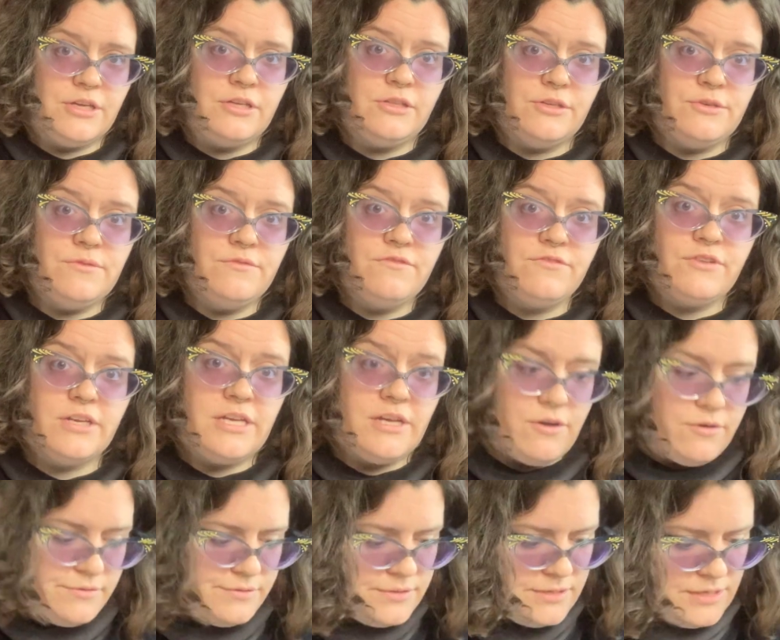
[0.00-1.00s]
gluten-free
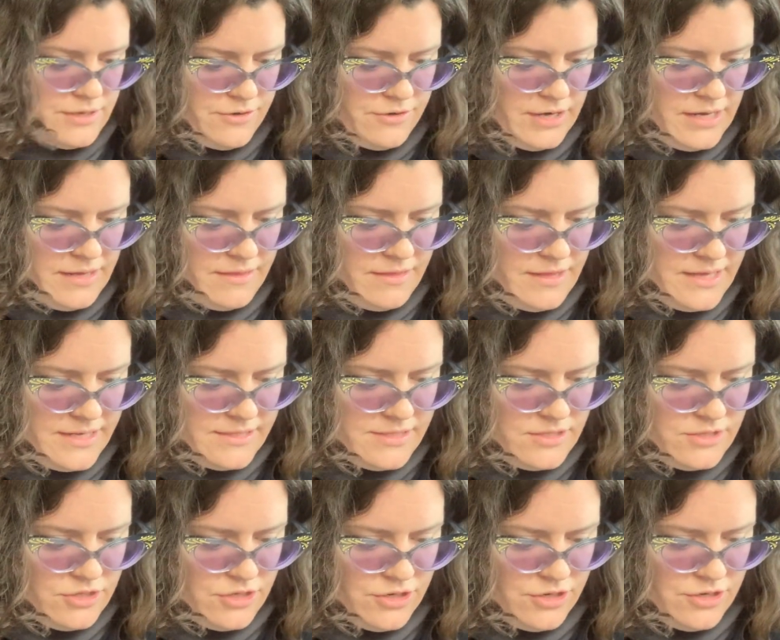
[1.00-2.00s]
oats that are in
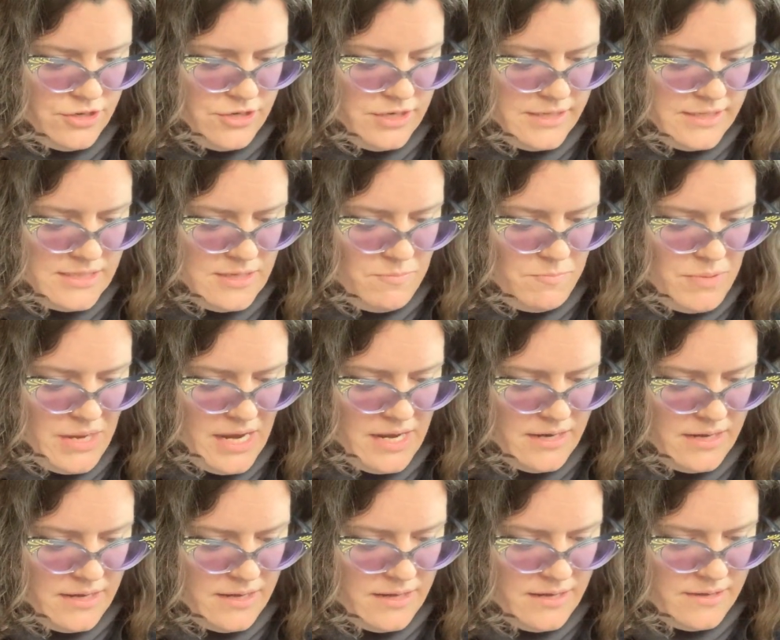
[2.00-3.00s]
this turn into
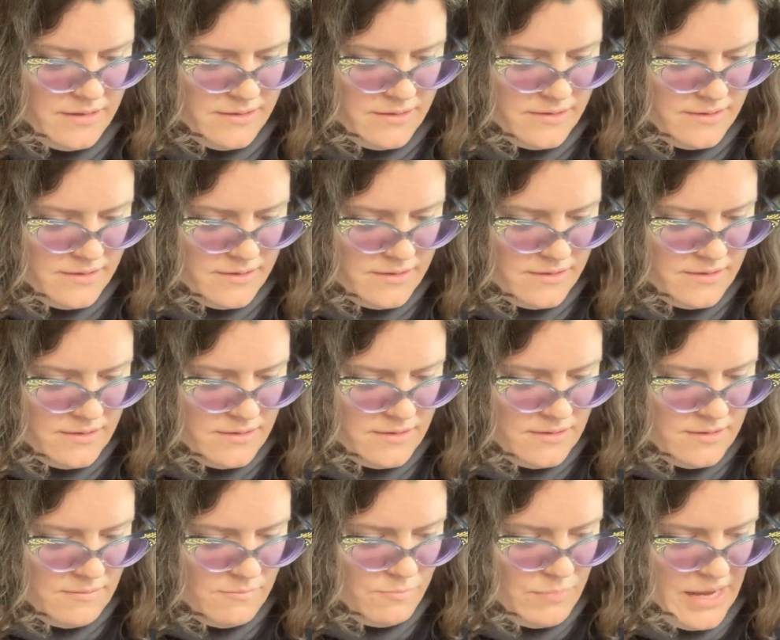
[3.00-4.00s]

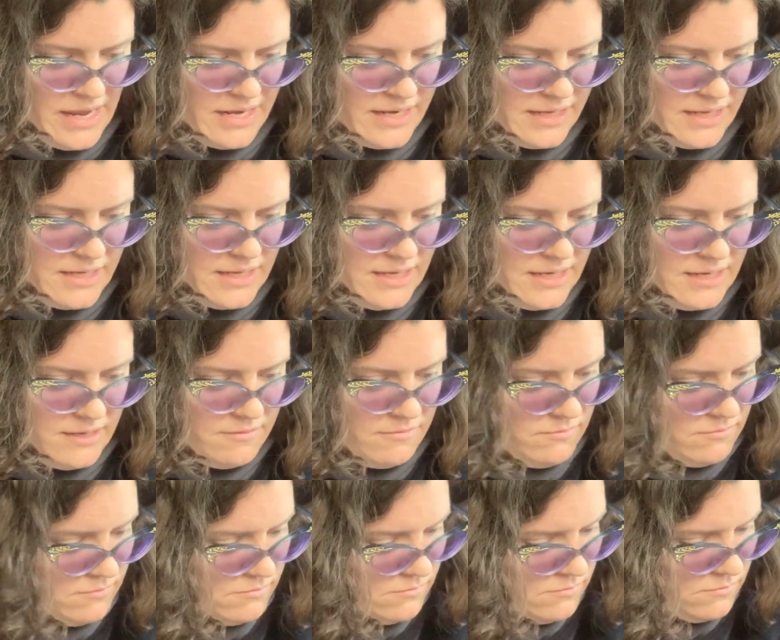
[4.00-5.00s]
beta-glucan,
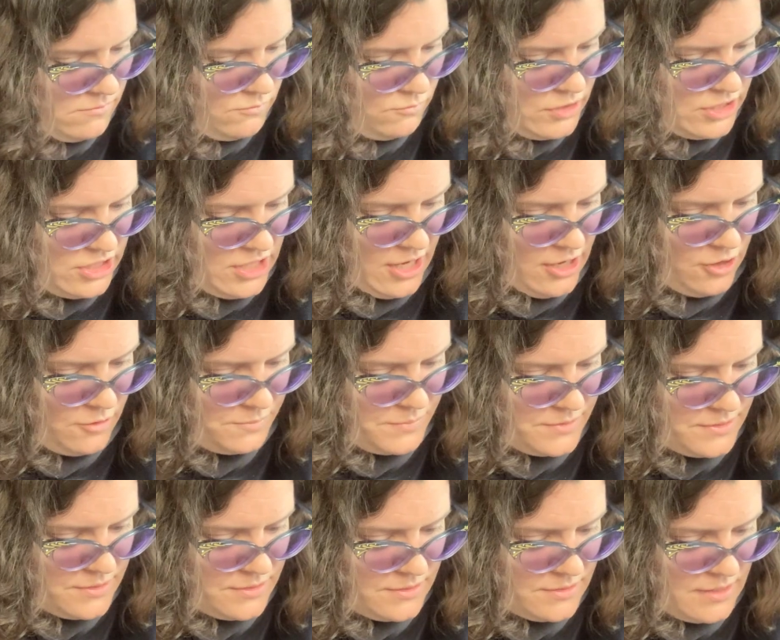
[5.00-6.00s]
which
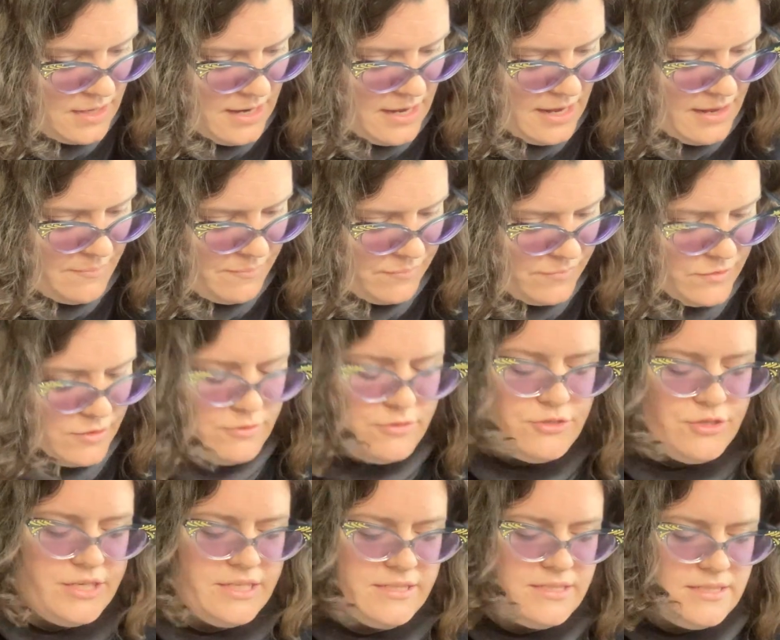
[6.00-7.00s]
helps
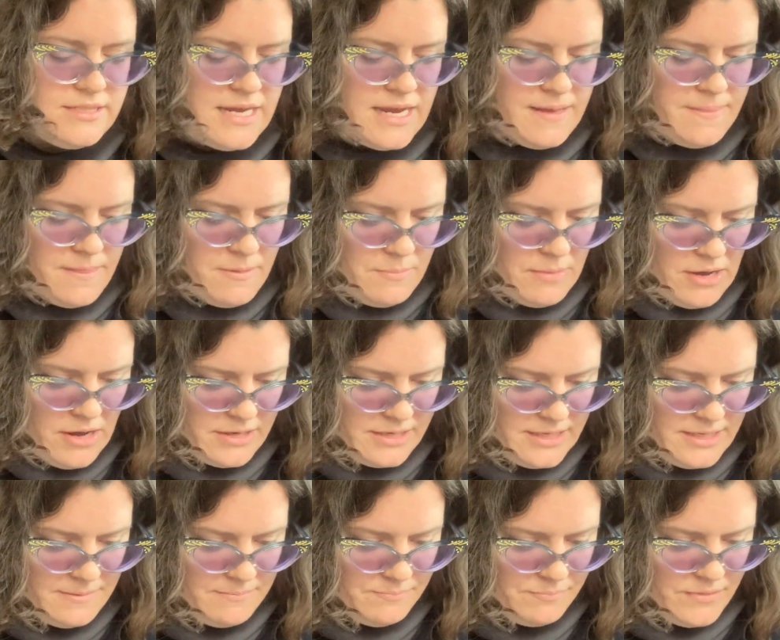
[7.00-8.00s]
nutrients stay in the
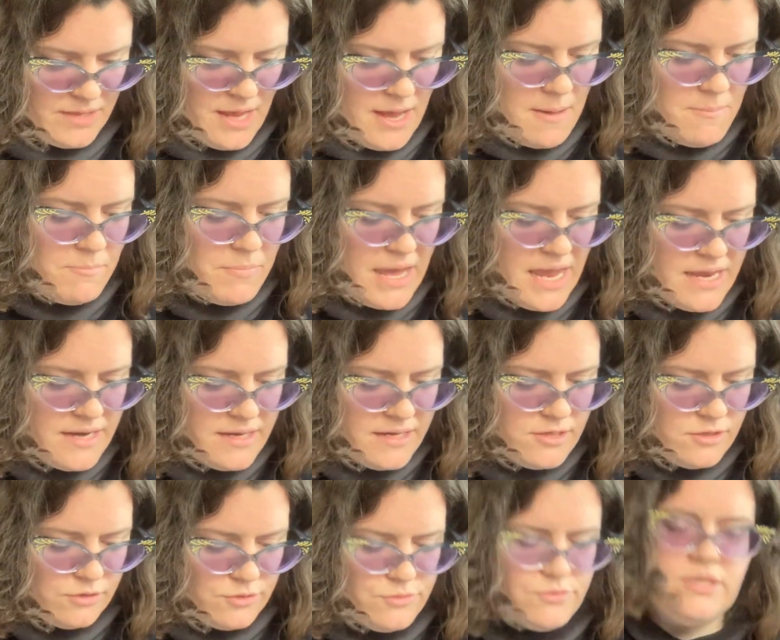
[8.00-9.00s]
body.
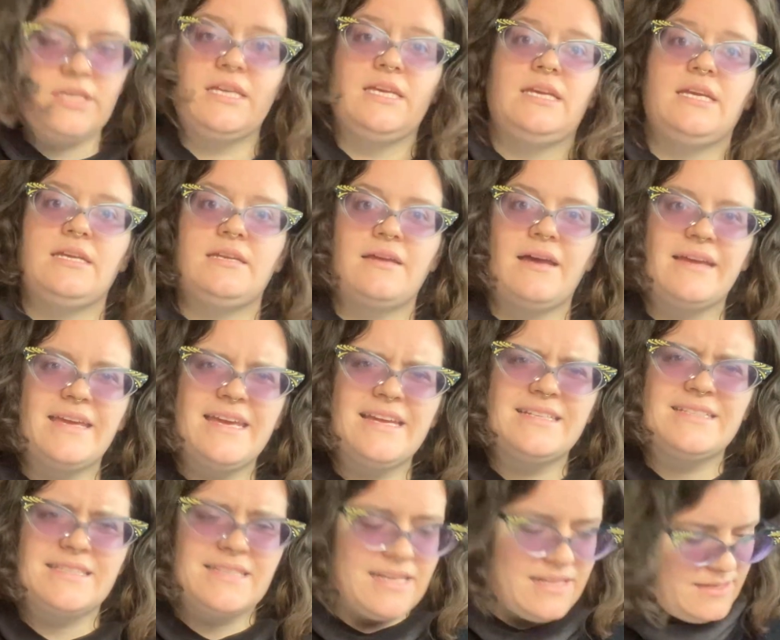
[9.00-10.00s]
Beta-glucan, I
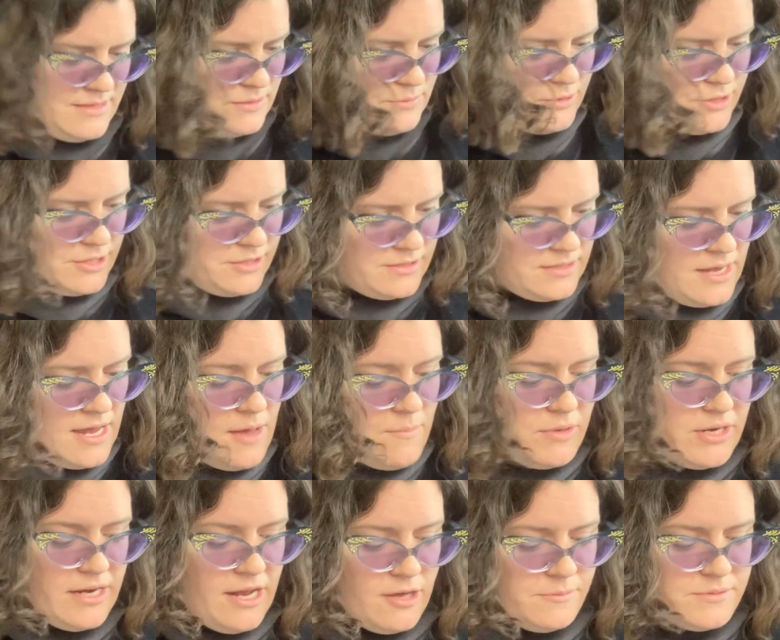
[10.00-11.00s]
can't say these words,
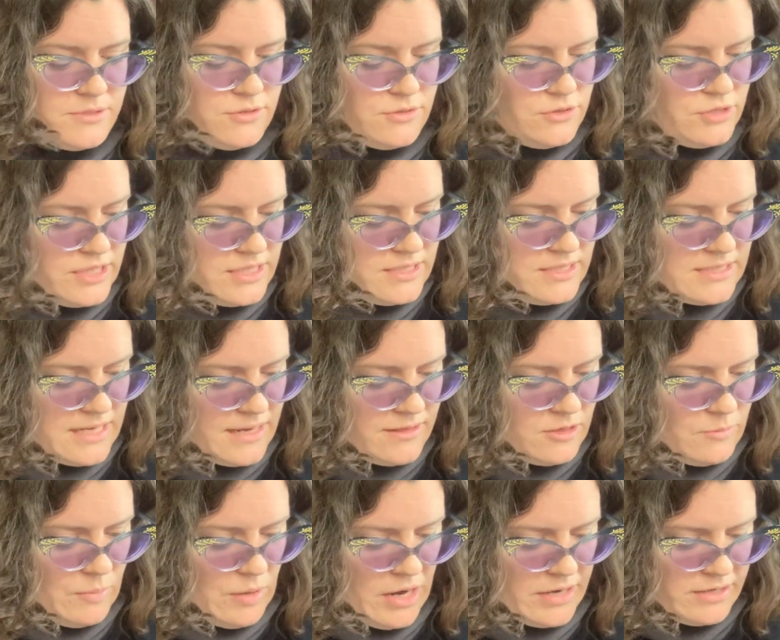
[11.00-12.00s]
but it helps nutrients stay in
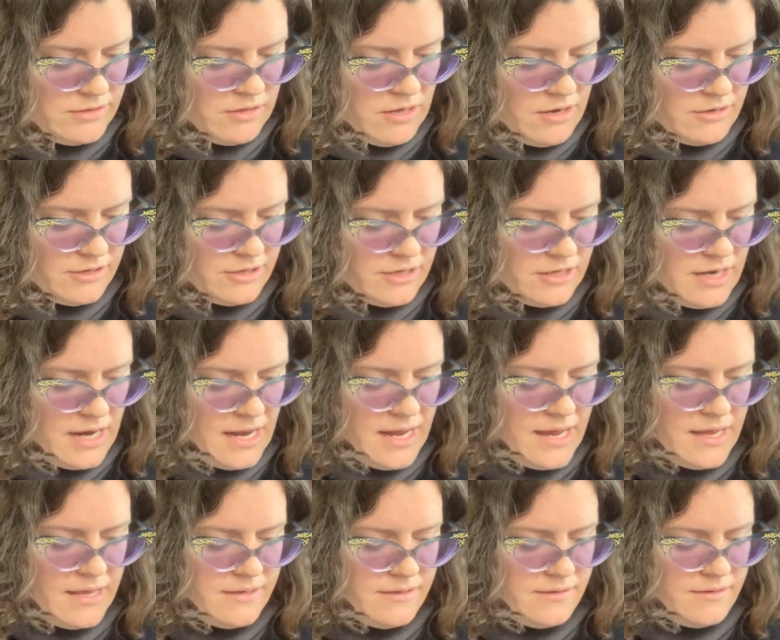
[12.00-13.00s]
the body longer,
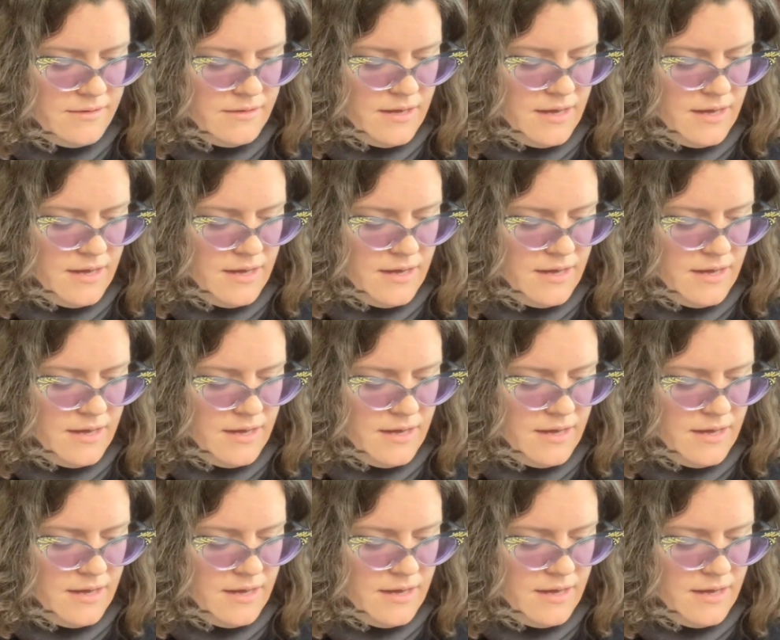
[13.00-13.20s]
and